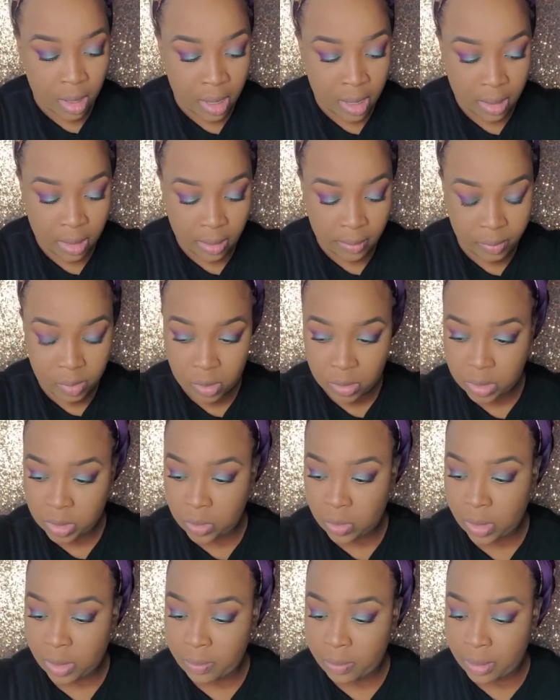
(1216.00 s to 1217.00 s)
I'm going
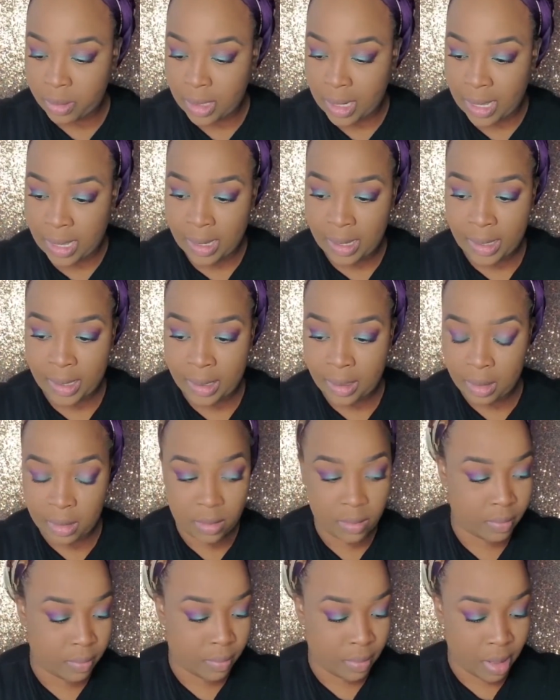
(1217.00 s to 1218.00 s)
to apply
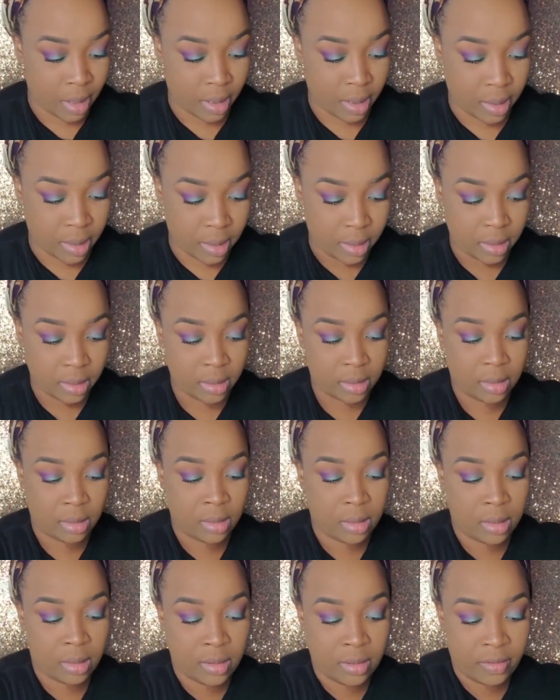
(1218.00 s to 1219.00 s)
my
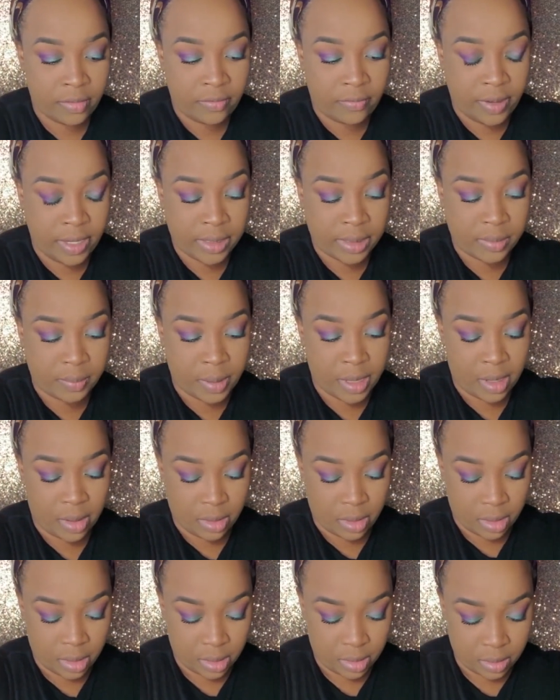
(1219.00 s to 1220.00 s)
face
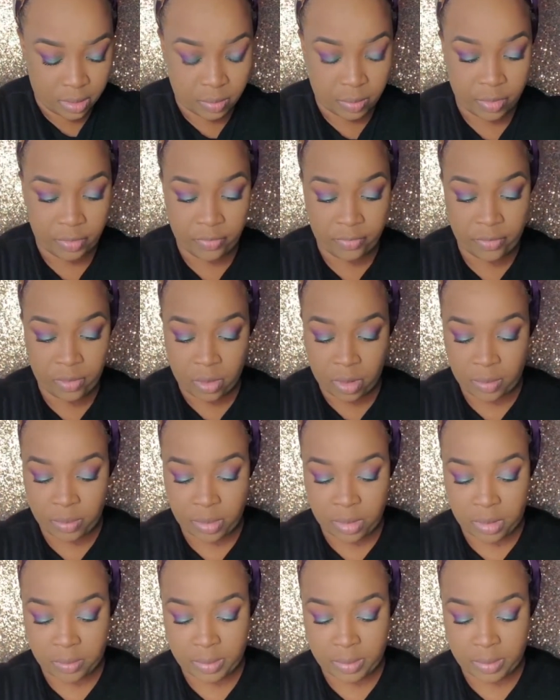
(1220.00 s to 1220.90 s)
powder before I put on my